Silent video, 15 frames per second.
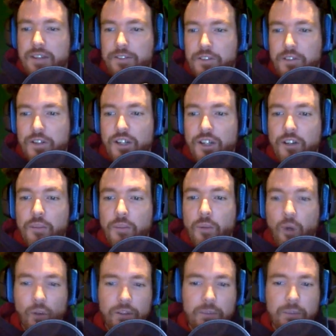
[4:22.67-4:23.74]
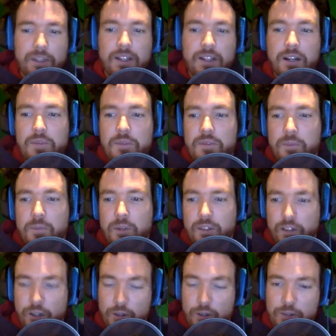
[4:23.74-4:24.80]
After you kill the mold, it becomes one
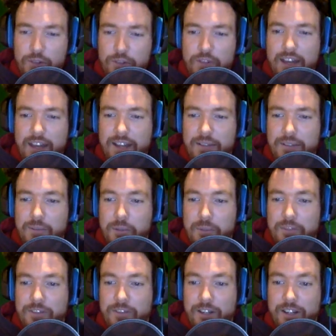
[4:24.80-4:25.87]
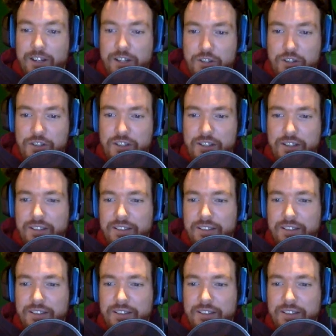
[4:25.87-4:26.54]
of those. That would be very interesting.